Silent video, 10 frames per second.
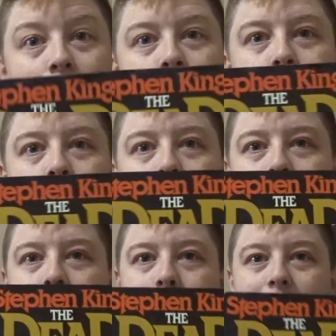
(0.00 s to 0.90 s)
So when
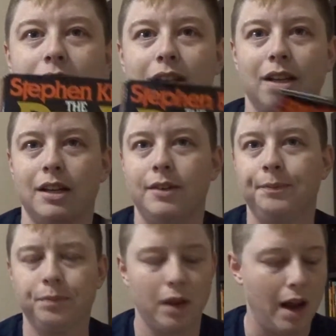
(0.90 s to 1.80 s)
I was a kid,
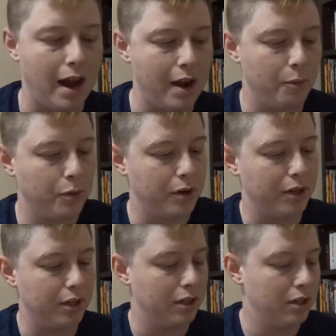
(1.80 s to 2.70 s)
I would